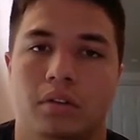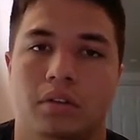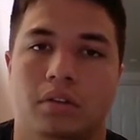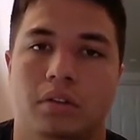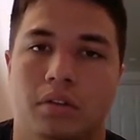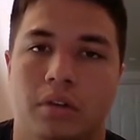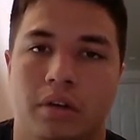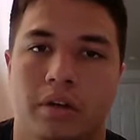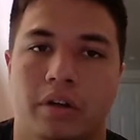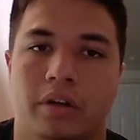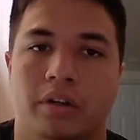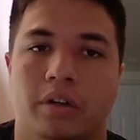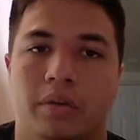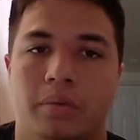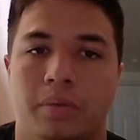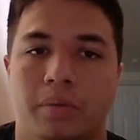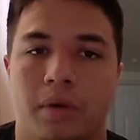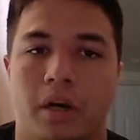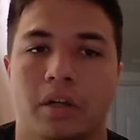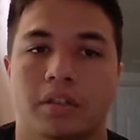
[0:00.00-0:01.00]
during the
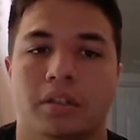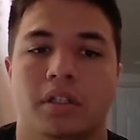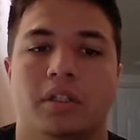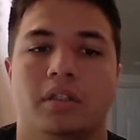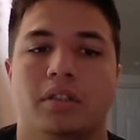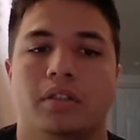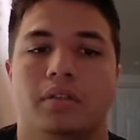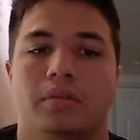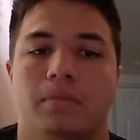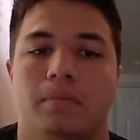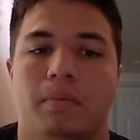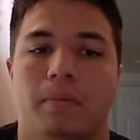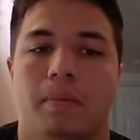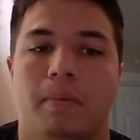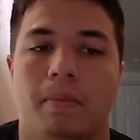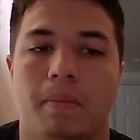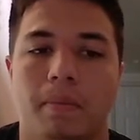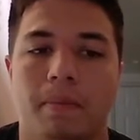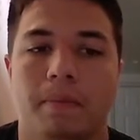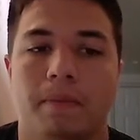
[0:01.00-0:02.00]
process.
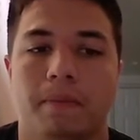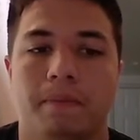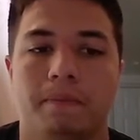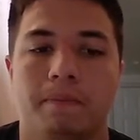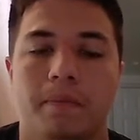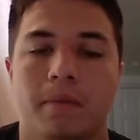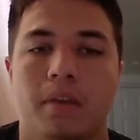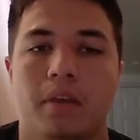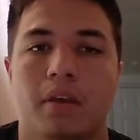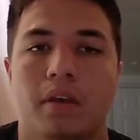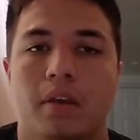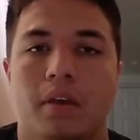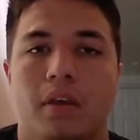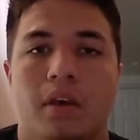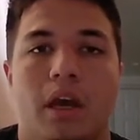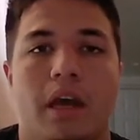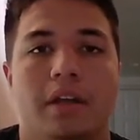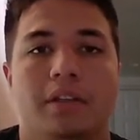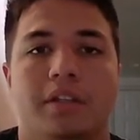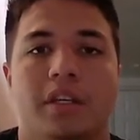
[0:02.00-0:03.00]

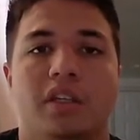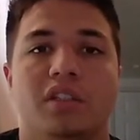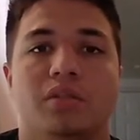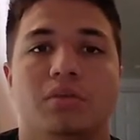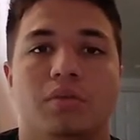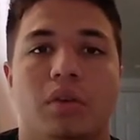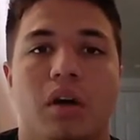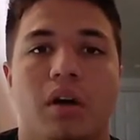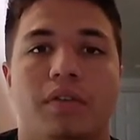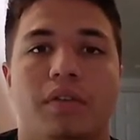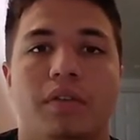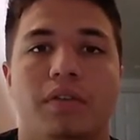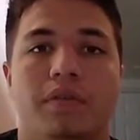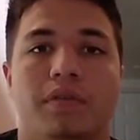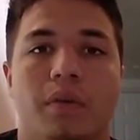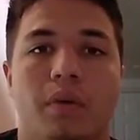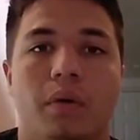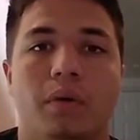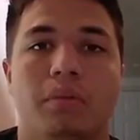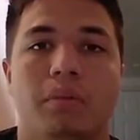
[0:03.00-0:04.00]
It takes roughly
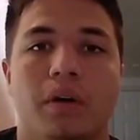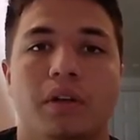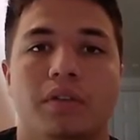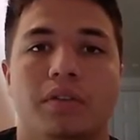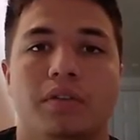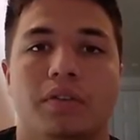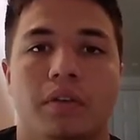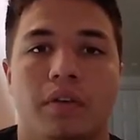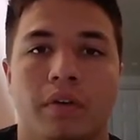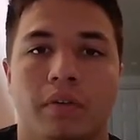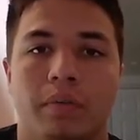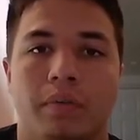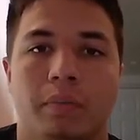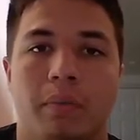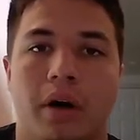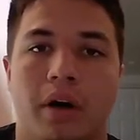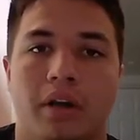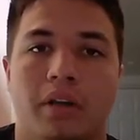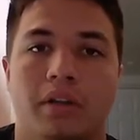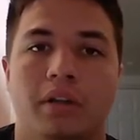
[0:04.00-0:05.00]
4 months for a
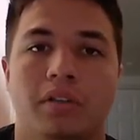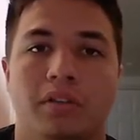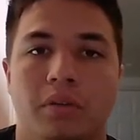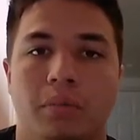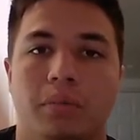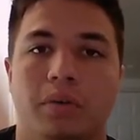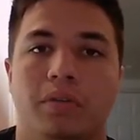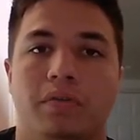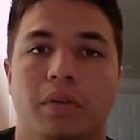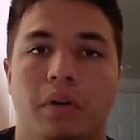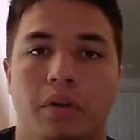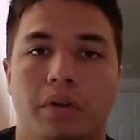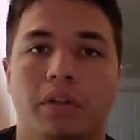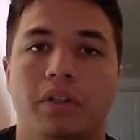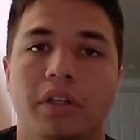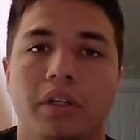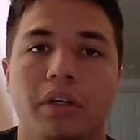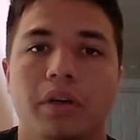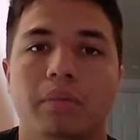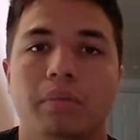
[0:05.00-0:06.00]
body to be fully
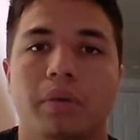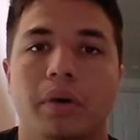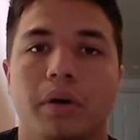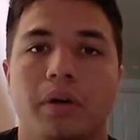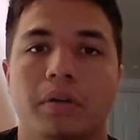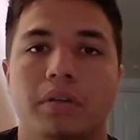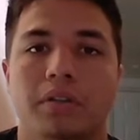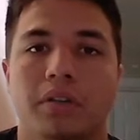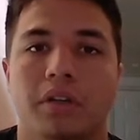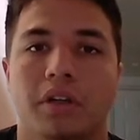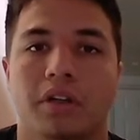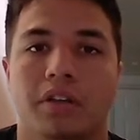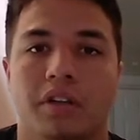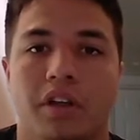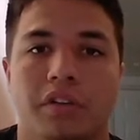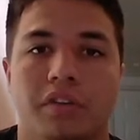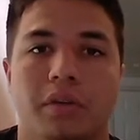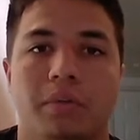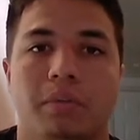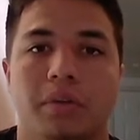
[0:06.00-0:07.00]
decomposed and
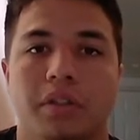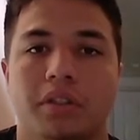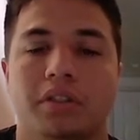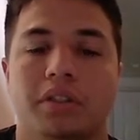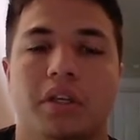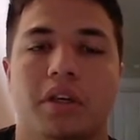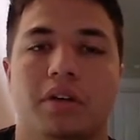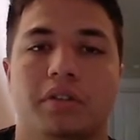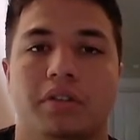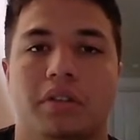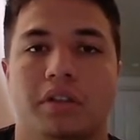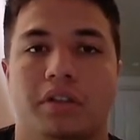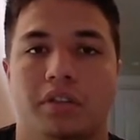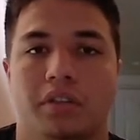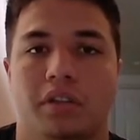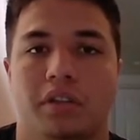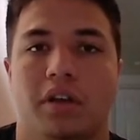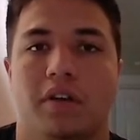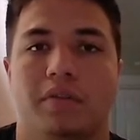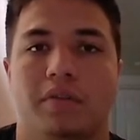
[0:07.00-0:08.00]
nothing but the skeleton
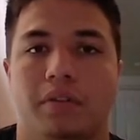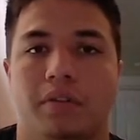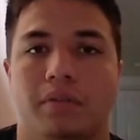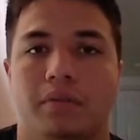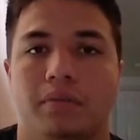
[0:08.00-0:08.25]
is left.